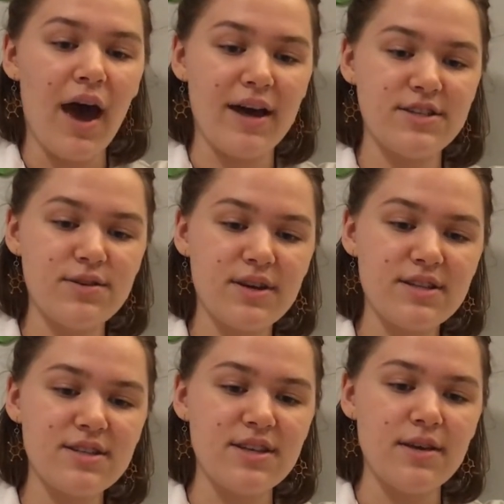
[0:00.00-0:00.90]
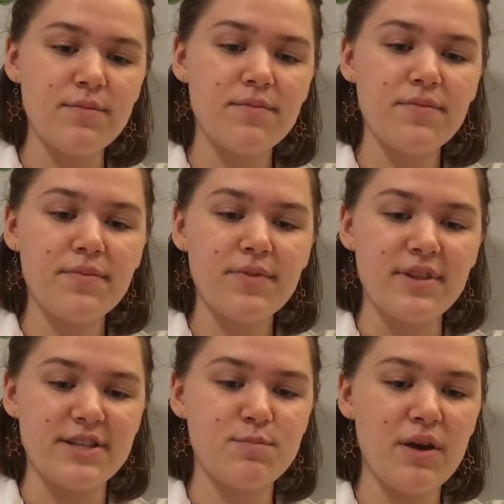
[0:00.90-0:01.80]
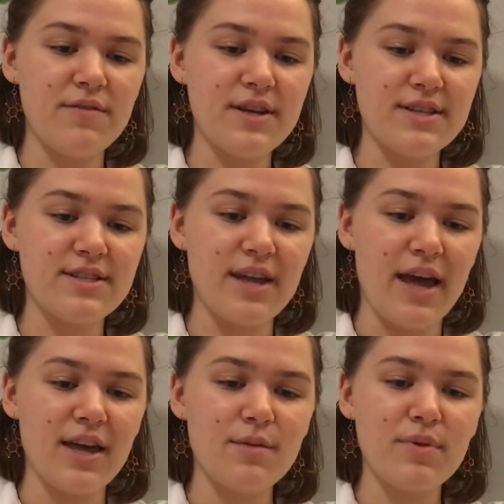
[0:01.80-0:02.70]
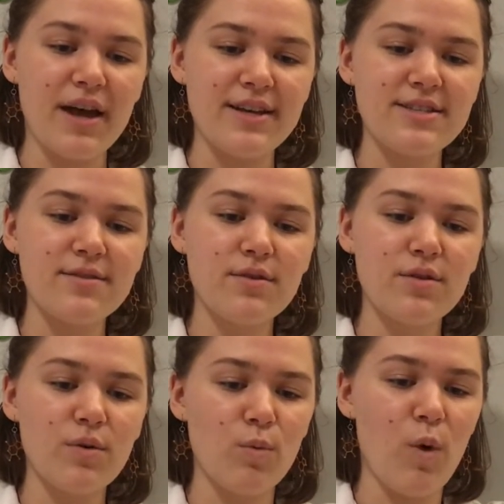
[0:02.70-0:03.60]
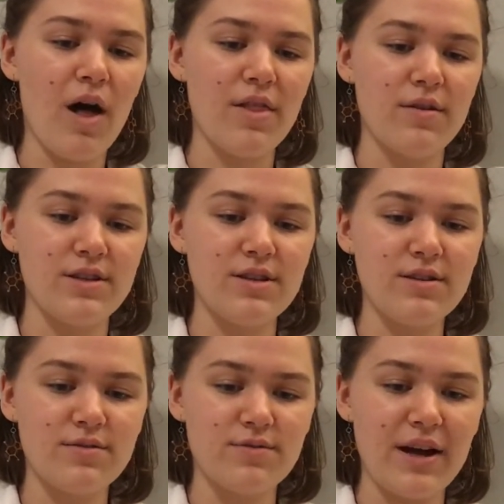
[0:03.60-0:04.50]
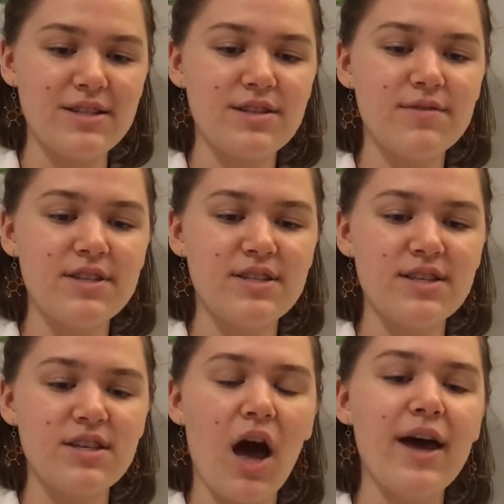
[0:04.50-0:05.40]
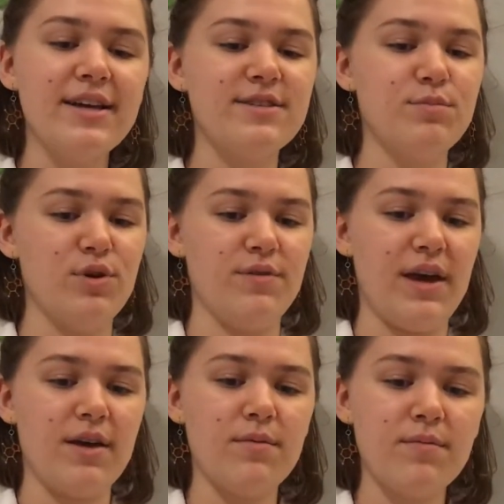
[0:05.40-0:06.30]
As you can see, this pivot is staying in place while the rest of the seesaw is moving.